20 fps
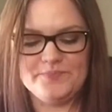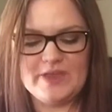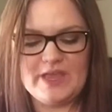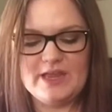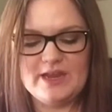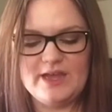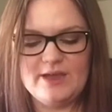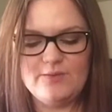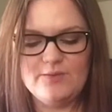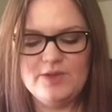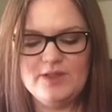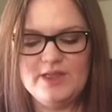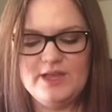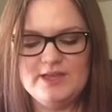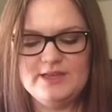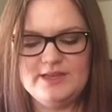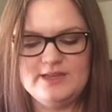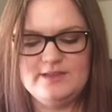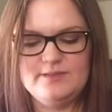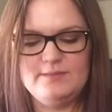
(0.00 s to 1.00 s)
and I really
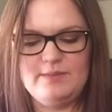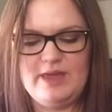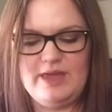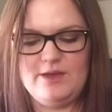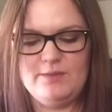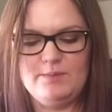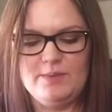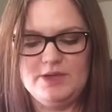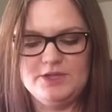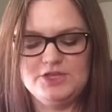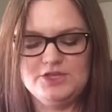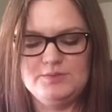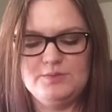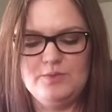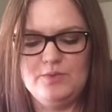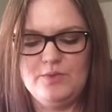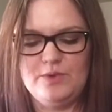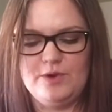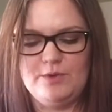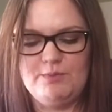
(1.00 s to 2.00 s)
didn't make much
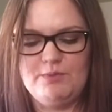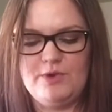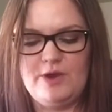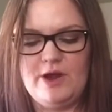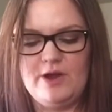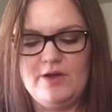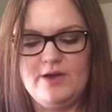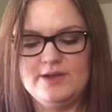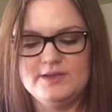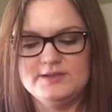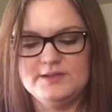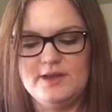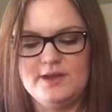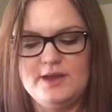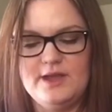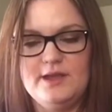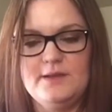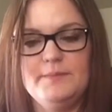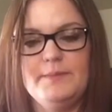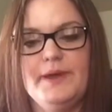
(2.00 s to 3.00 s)
more progress on
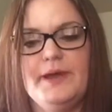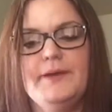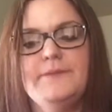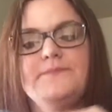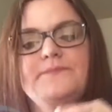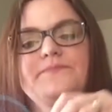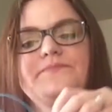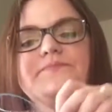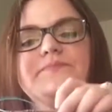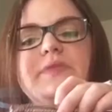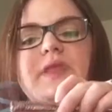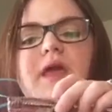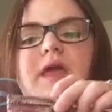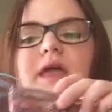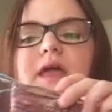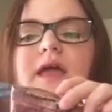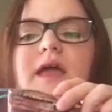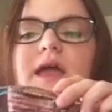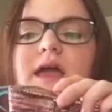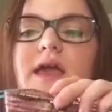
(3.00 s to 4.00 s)
it, but
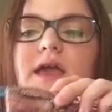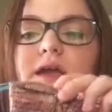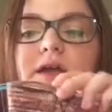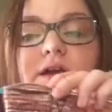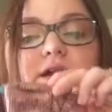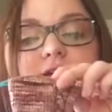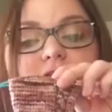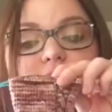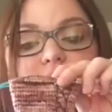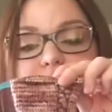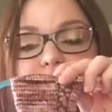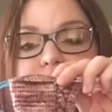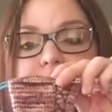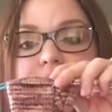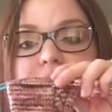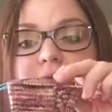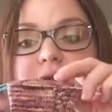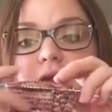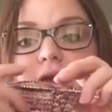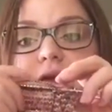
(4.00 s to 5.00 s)
here is
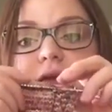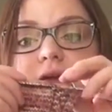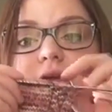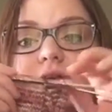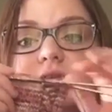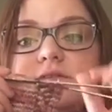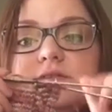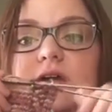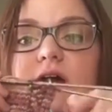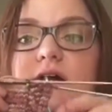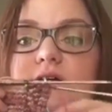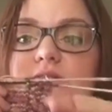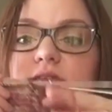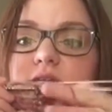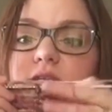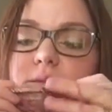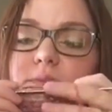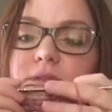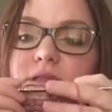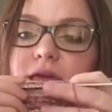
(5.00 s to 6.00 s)
my Socks
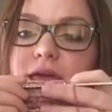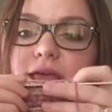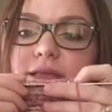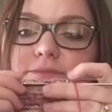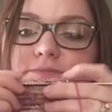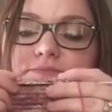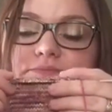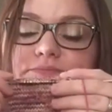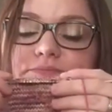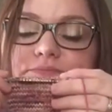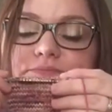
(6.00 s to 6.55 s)
on a Plane.